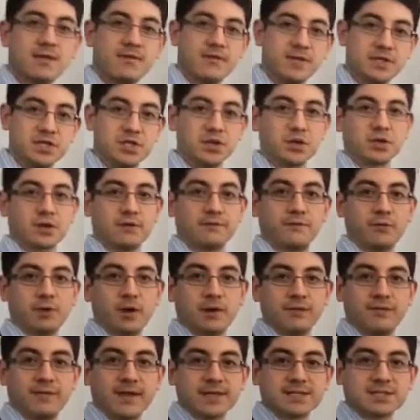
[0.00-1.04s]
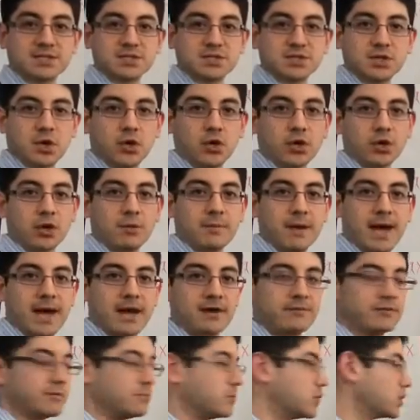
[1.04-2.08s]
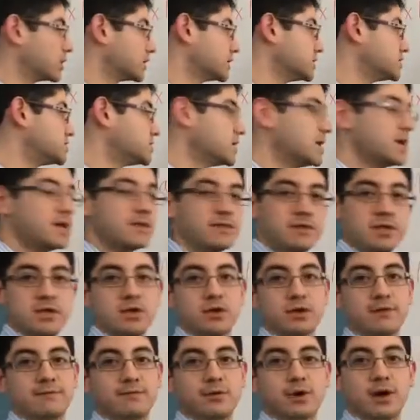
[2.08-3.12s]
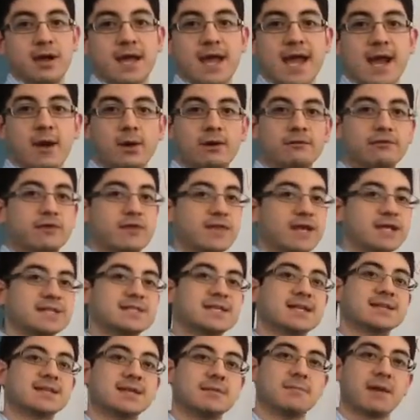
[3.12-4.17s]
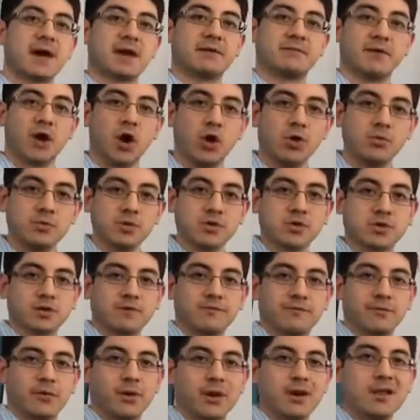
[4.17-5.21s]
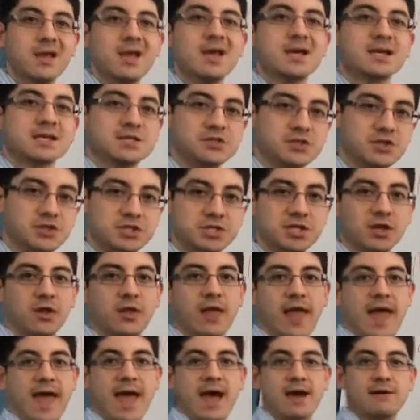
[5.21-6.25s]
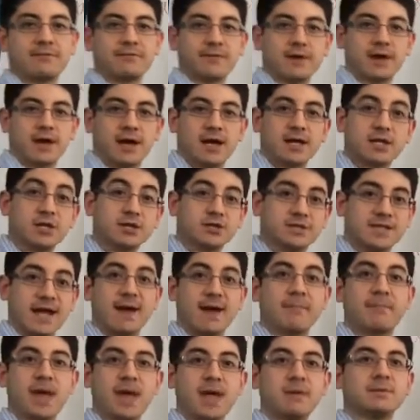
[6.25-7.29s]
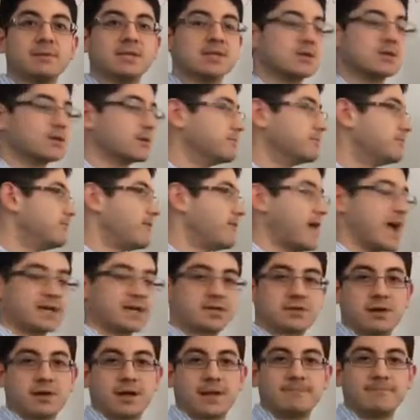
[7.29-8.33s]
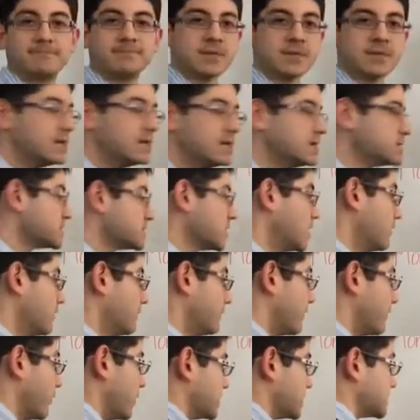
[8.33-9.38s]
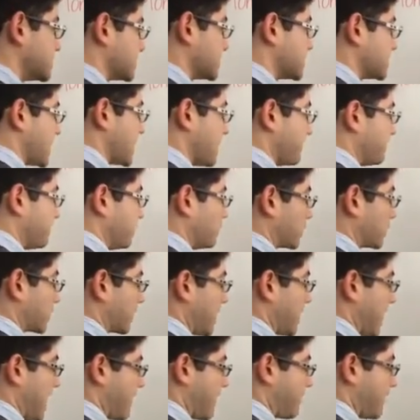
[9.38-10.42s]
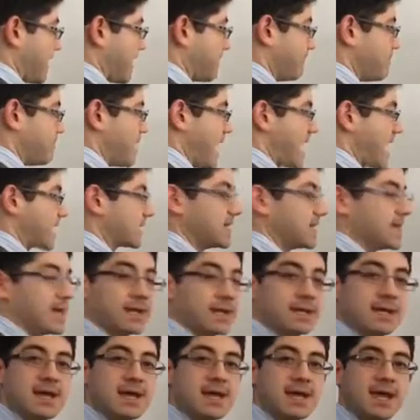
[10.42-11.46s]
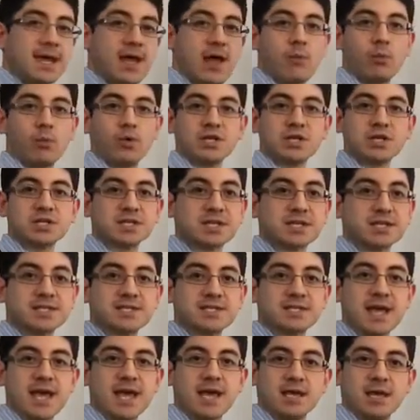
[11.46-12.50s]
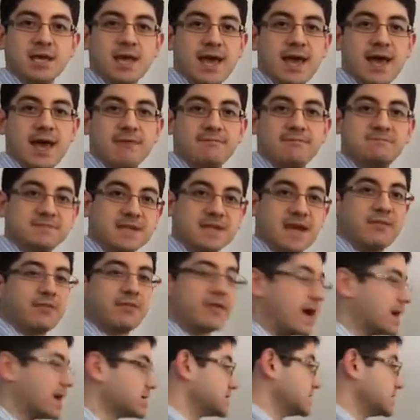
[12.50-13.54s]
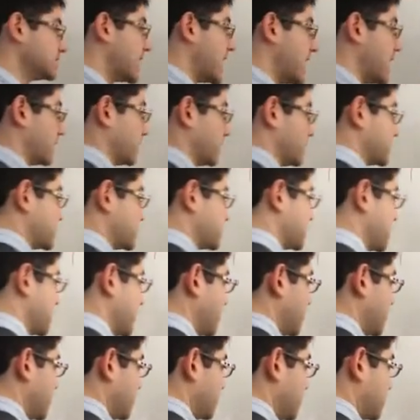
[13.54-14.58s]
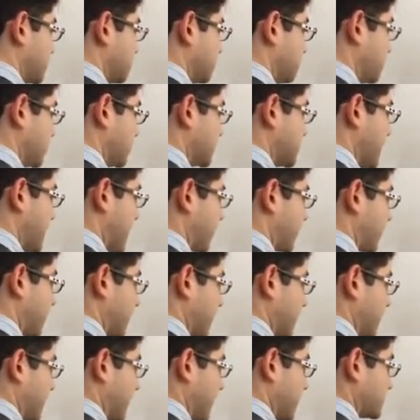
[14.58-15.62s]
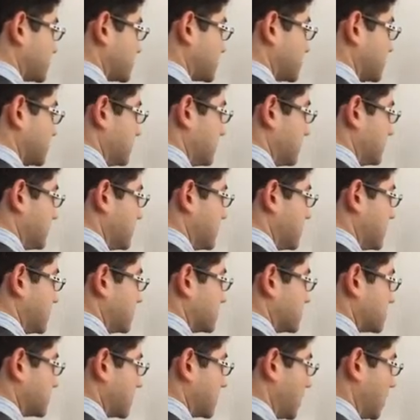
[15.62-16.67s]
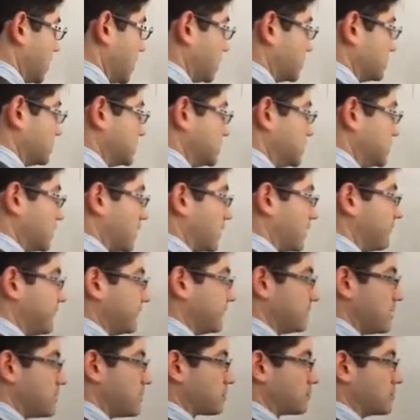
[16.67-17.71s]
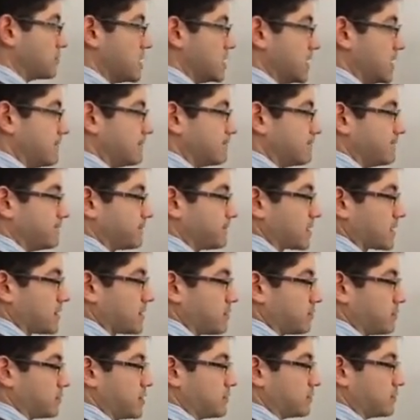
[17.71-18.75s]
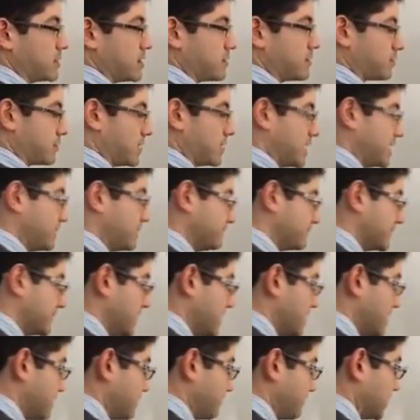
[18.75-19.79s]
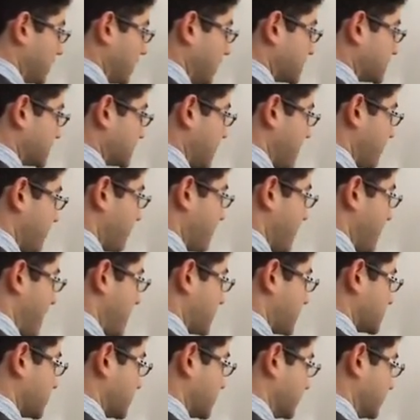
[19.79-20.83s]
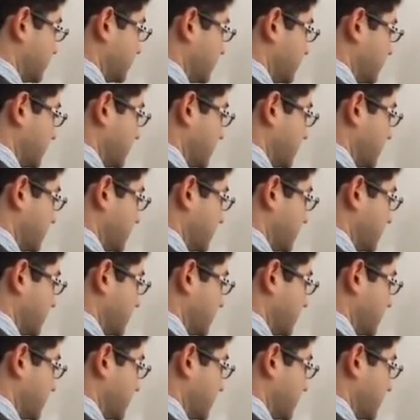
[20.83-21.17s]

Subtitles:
that you can afford. That's the total amount of a mortgage that you can afford. However, that's not the amount of home you can afford because you still have your down payment that you can factor in. So for this example, we're going to add that back in, and we're just going to say you have $10,000 to put down on a house. So $253,333 plus $10,000